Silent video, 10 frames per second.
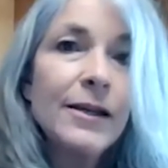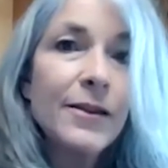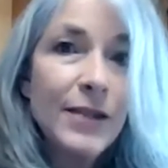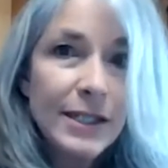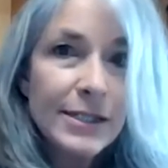
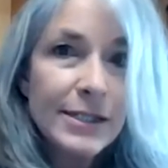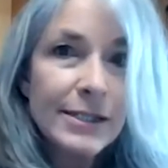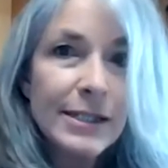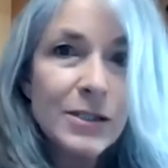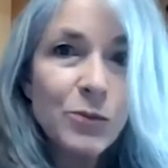
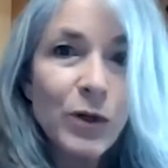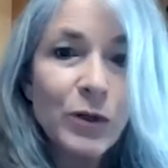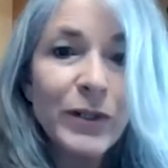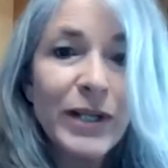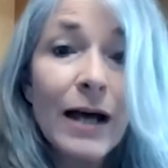This is when
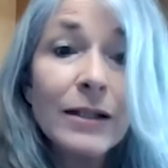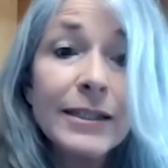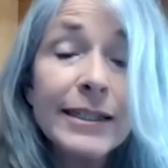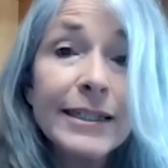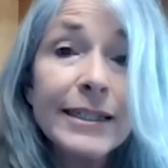
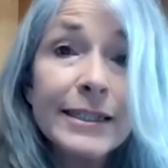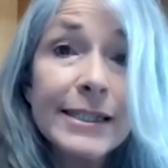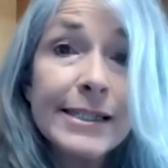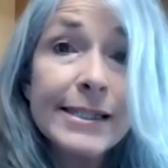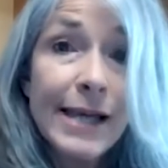reality
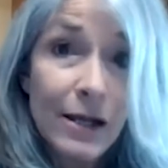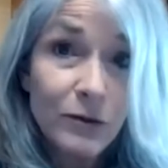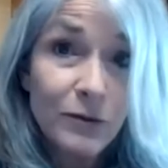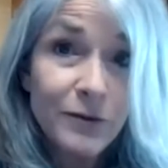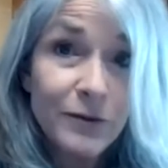
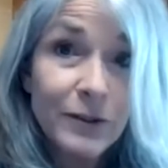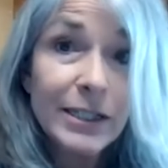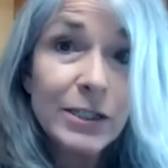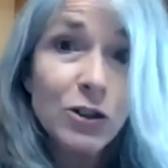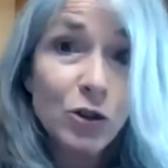itself
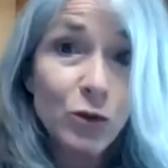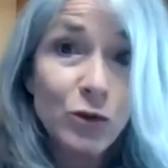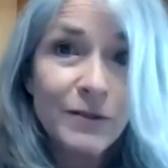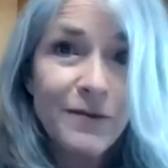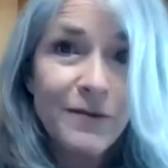gets
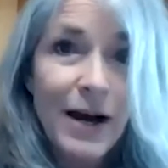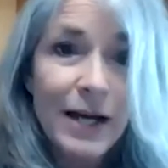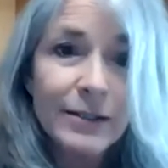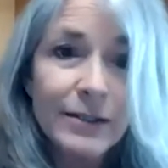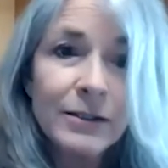
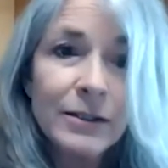crucified.